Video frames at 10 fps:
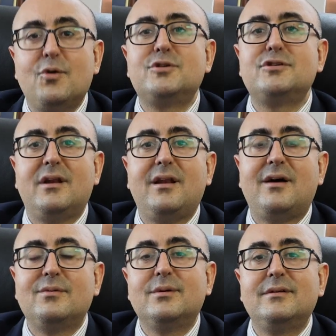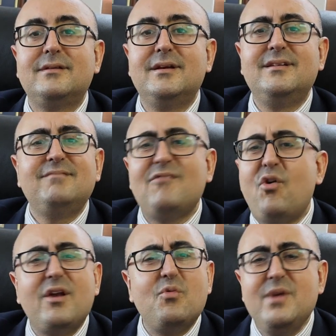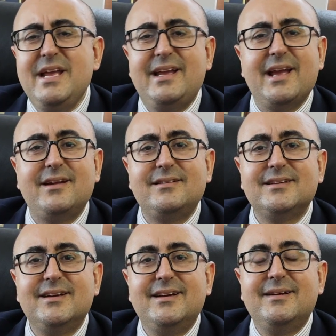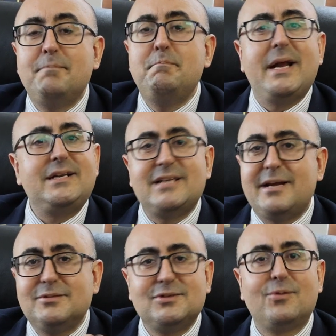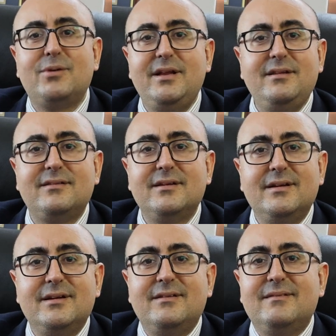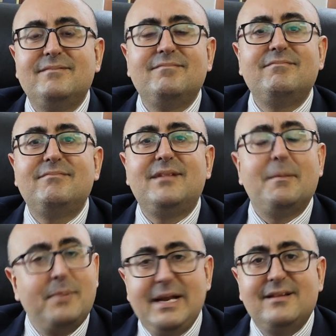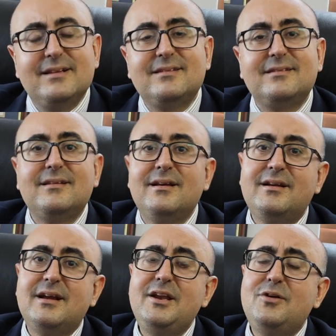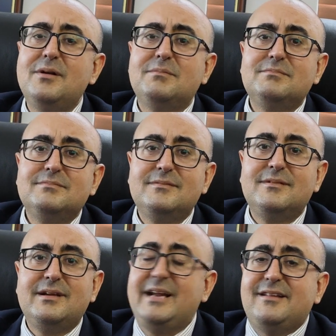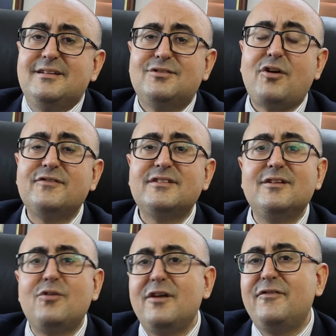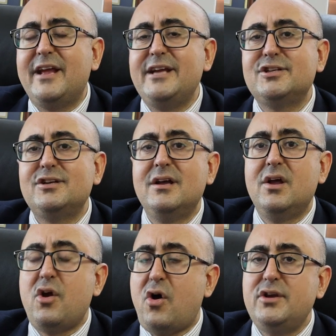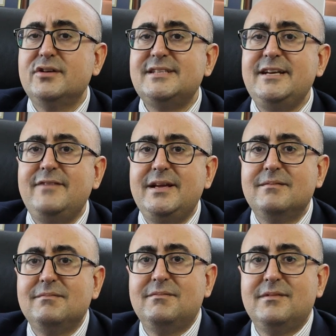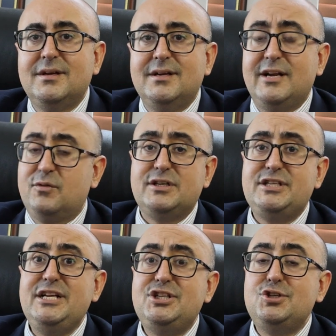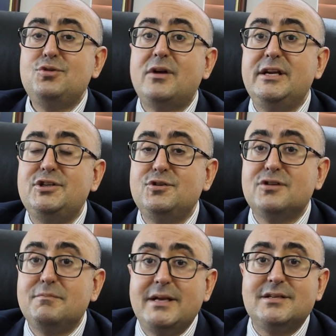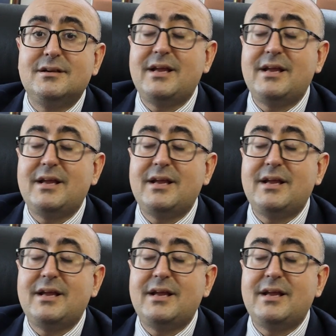notional hours, on a weekend, bedtime stories, complete this curriculum. Get this soft skill qualification on your CV. It will teach you on issues of mental